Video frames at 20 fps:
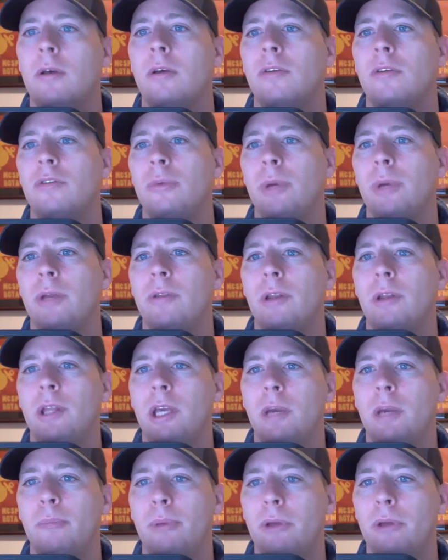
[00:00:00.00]
So we have the
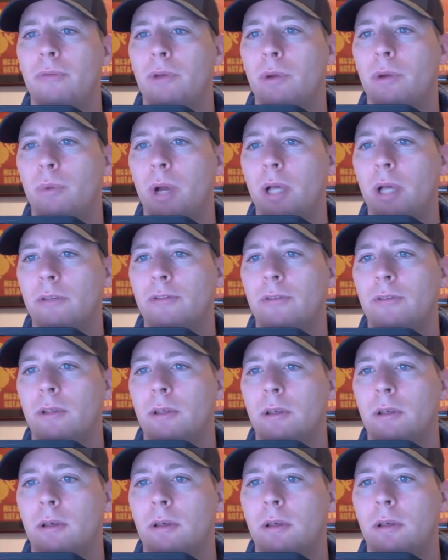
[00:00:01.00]
dmpid request,
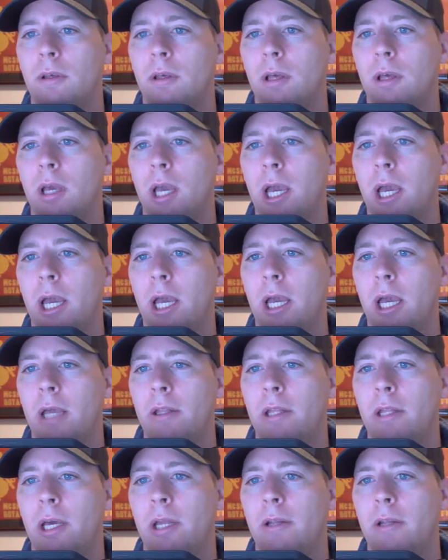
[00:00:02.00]

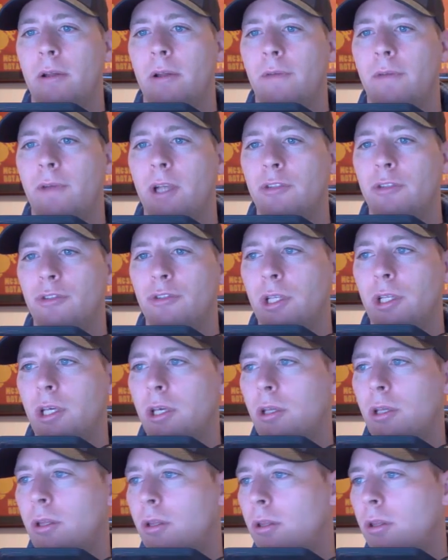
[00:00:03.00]
and then
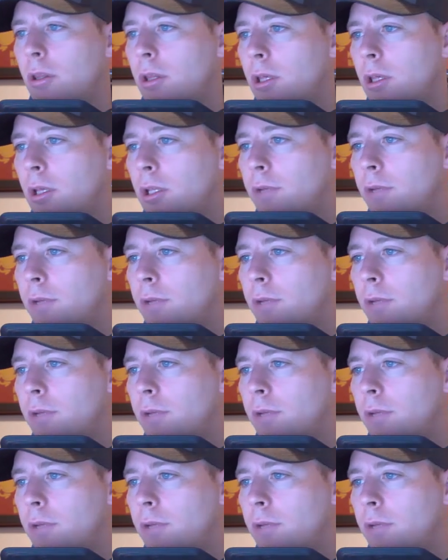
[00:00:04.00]
eventually the